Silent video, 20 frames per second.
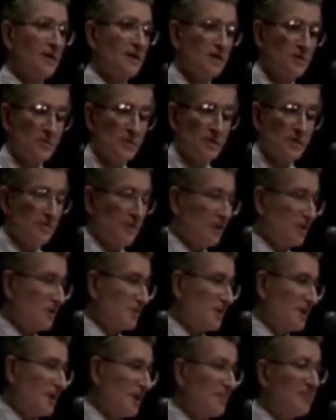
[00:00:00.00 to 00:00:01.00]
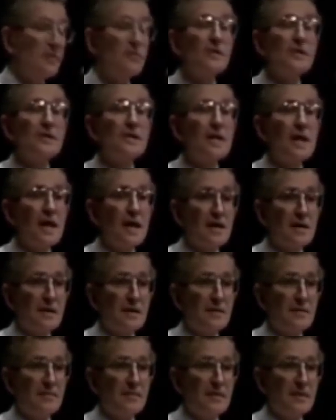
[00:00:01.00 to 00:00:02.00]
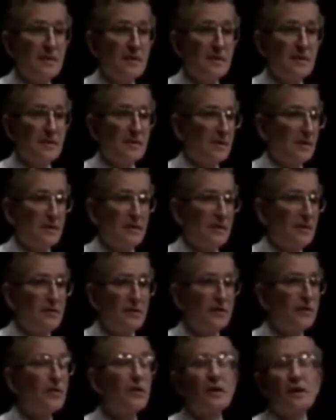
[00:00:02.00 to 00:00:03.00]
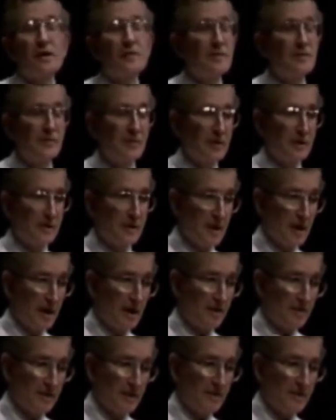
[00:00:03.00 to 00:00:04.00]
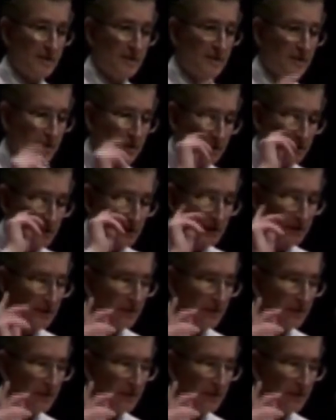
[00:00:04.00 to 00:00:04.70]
This was supposed to be, up to his death, or shortly before his death, when he was still